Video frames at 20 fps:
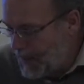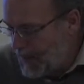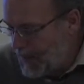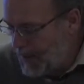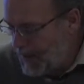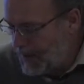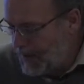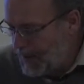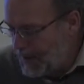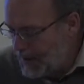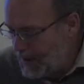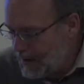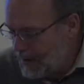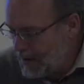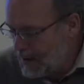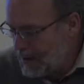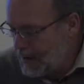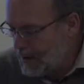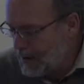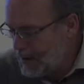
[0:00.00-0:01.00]
The
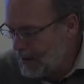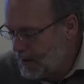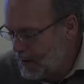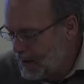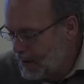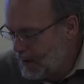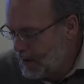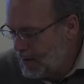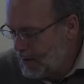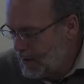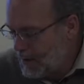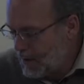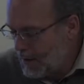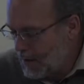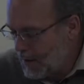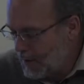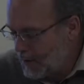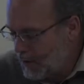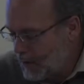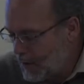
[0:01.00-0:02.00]

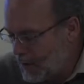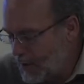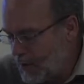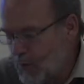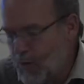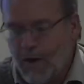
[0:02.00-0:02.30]
one other